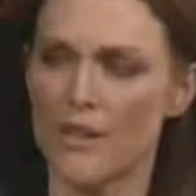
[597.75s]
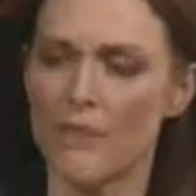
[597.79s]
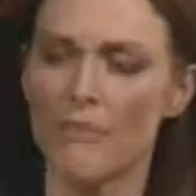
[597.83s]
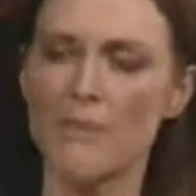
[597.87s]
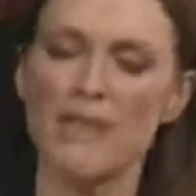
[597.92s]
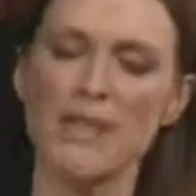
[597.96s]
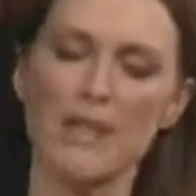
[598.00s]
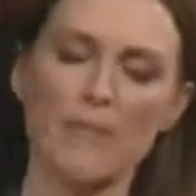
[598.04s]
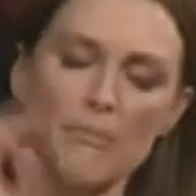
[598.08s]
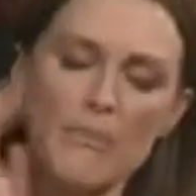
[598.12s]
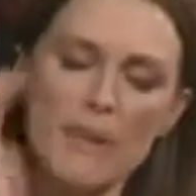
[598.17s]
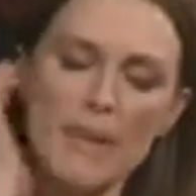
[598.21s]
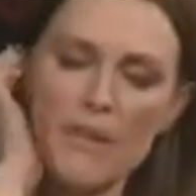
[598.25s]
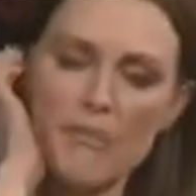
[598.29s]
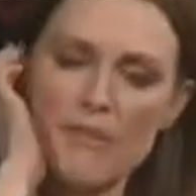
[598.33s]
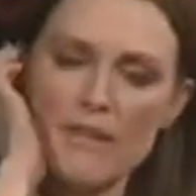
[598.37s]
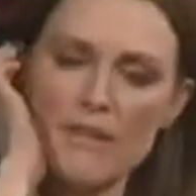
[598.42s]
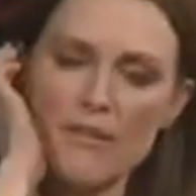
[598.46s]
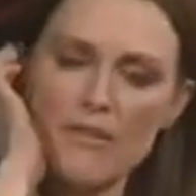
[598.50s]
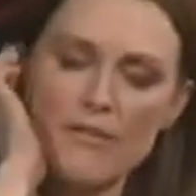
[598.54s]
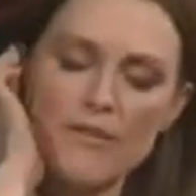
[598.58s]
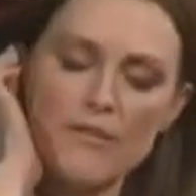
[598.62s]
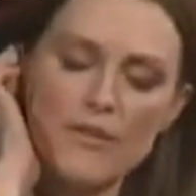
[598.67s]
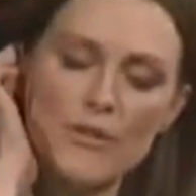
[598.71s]
I mean, there may be
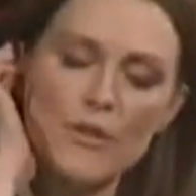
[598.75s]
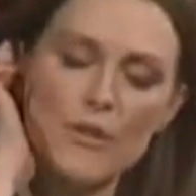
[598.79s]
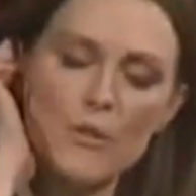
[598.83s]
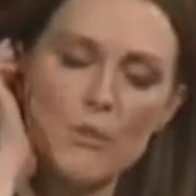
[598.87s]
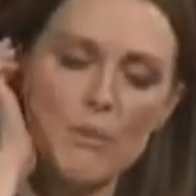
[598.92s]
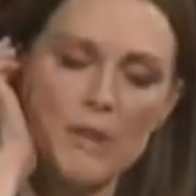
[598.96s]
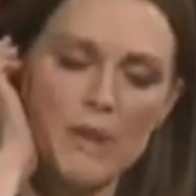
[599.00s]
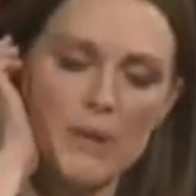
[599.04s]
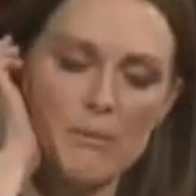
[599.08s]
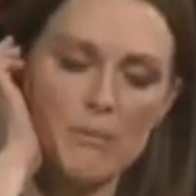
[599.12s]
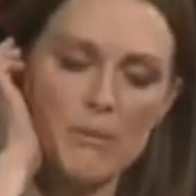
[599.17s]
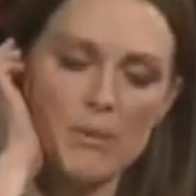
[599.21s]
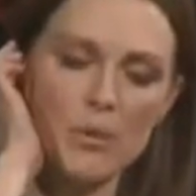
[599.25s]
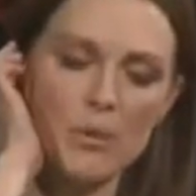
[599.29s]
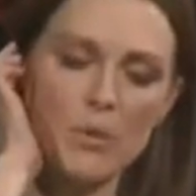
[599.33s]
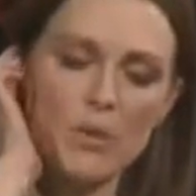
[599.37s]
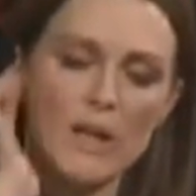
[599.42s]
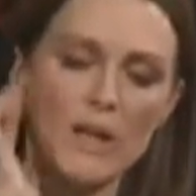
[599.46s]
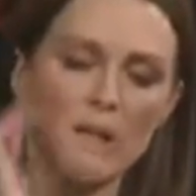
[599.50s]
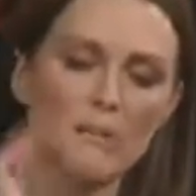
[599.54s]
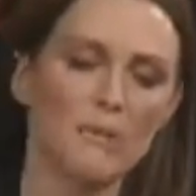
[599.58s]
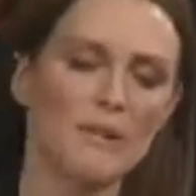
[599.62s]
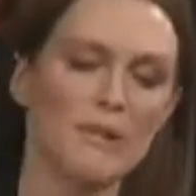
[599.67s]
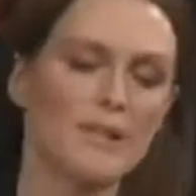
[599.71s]
a few people who are
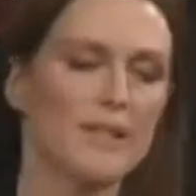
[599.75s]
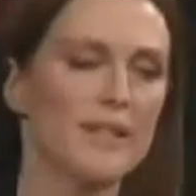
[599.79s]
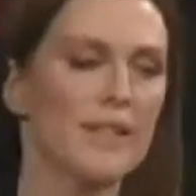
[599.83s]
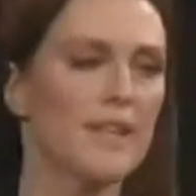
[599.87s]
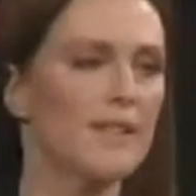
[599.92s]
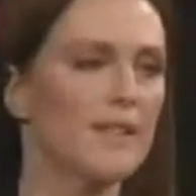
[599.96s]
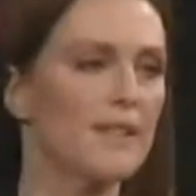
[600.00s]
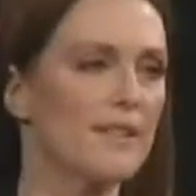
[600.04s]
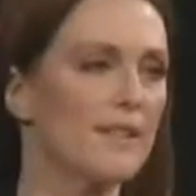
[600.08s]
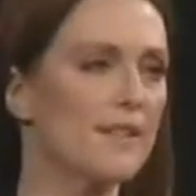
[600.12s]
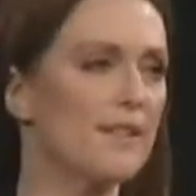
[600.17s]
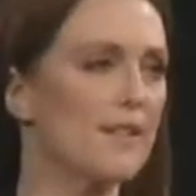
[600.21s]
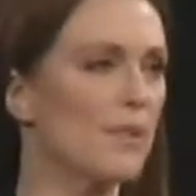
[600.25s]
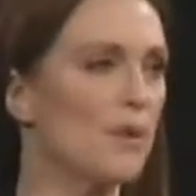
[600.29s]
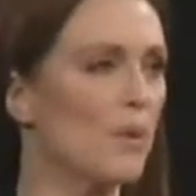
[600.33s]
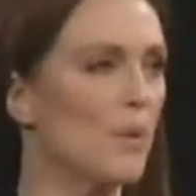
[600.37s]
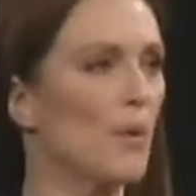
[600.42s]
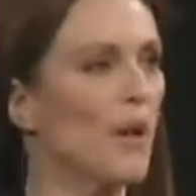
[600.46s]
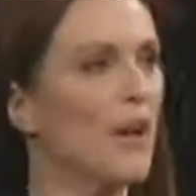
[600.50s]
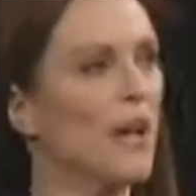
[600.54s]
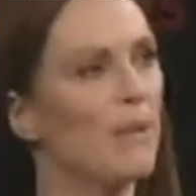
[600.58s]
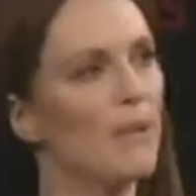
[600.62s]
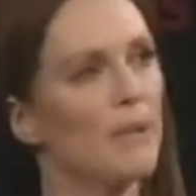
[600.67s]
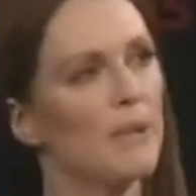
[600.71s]
able to say, this is the
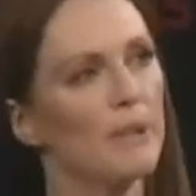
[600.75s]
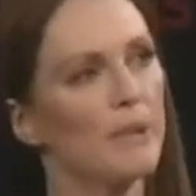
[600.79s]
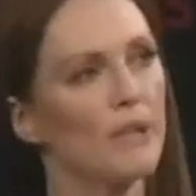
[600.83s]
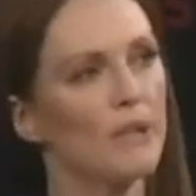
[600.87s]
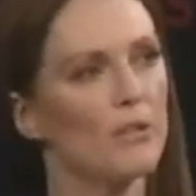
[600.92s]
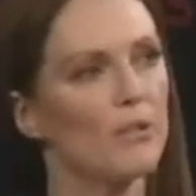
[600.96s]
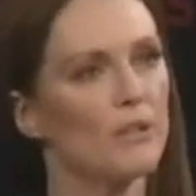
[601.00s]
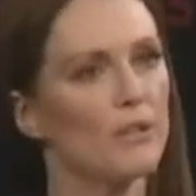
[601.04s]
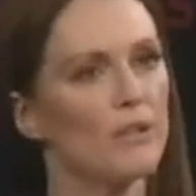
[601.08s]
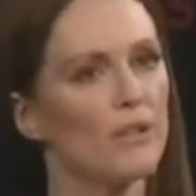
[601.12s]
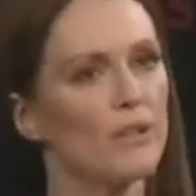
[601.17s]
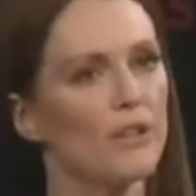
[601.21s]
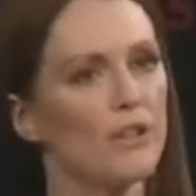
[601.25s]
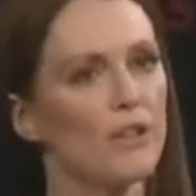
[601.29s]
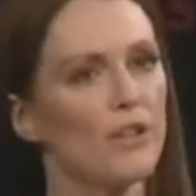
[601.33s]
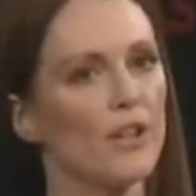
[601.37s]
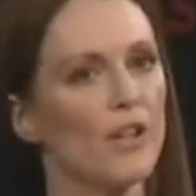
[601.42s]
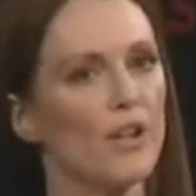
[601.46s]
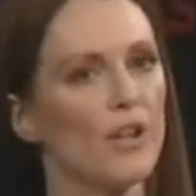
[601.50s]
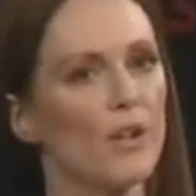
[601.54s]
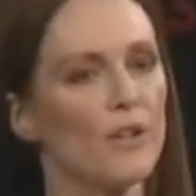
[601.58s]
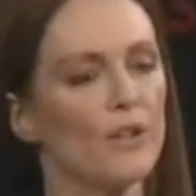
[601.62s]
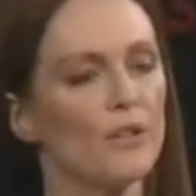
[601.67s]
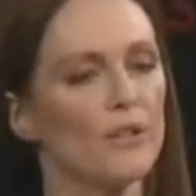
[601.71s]
way I want my career to
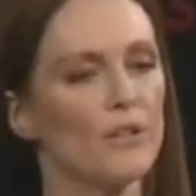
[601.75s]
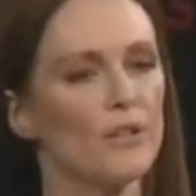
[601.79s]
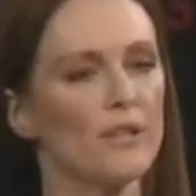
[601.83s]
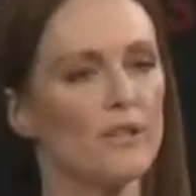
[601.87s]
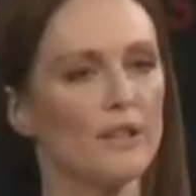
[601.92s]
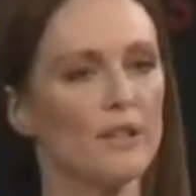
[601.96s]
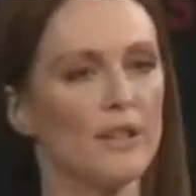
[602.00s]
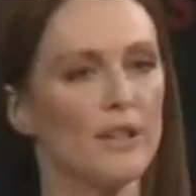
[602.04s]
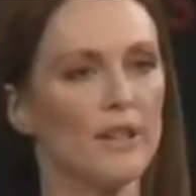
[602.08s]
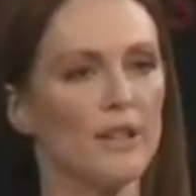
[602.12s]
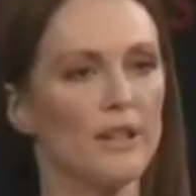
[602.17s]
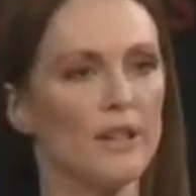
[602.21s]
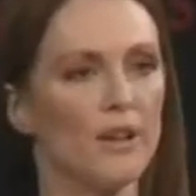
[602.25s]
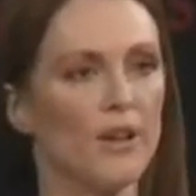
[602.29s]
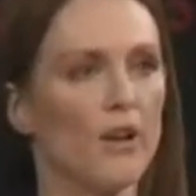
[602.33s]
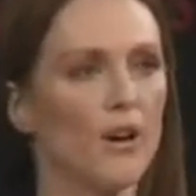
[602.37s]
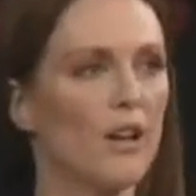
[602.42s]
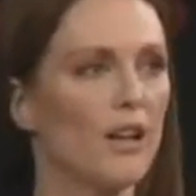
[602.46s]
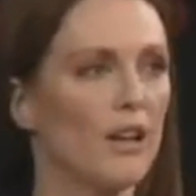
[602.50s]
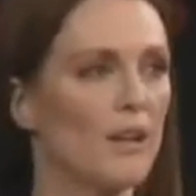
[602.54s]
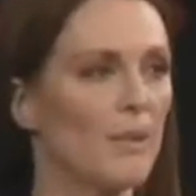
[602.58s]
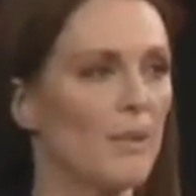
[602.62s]
go, and then the arc,